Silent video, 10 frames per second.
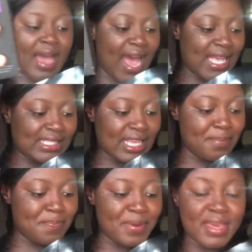as a
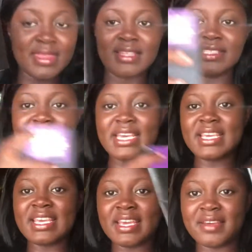birthday
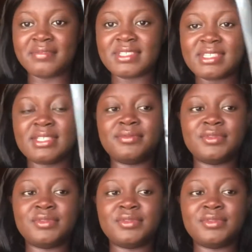gift.